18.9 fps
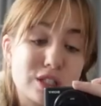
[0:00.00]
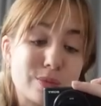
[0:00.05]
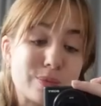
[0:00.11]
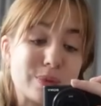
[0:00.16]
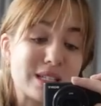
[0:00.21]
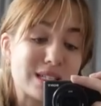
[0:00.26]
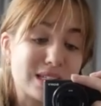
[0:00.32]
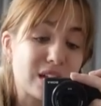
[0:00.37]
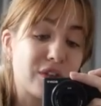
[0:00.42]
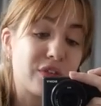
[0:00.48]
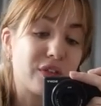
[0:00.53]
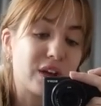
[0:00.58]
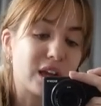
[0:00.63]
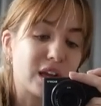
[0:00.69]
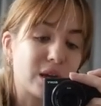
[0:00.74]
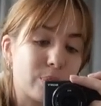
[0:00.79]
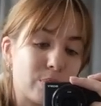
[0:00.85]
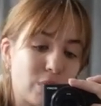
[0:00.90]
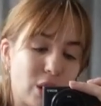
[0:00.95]
a
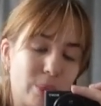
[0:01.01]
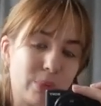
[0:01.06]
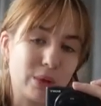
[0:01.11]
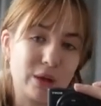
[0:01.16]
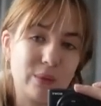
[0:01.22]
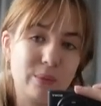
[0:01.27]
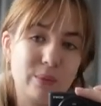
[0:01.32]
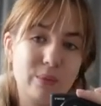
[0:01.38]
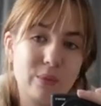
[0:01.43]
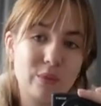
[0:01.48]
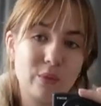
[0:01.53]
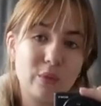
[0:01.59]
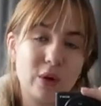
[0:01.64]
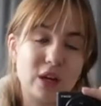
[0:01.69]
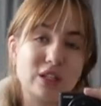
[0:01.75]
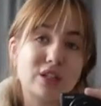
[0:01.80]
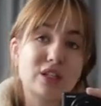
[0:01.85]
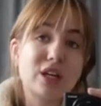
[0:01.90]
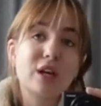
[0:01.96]
specific problem
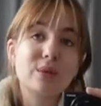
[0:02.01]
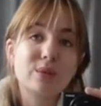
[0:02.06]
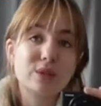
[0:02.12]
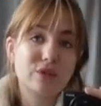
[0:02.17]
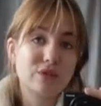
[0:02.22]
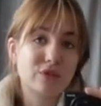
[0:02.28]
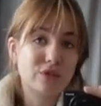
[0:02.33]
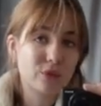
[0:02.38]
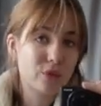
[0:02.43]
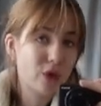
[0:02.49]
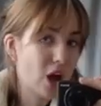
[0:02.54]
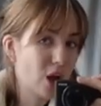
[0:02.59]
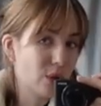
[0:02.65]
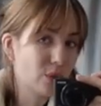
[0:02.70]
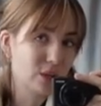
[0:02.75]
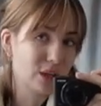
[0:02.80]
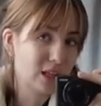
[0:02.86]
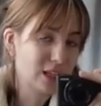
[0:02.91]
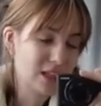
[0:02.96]
in terms of
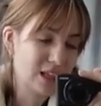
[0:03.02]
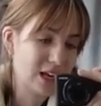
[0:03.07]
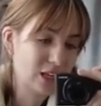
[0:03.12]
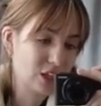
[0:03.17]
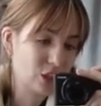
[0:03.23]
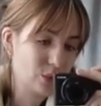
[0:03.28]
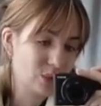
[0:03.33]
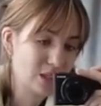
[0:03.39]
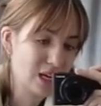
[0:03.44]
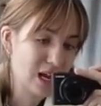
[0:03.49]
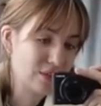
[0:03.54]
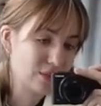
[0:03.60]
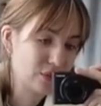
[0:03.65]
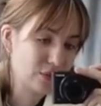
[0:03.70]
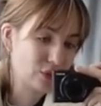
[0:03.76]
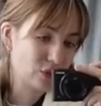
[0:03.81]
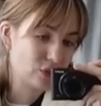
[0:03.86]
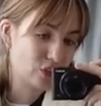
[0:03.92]
only that you would have if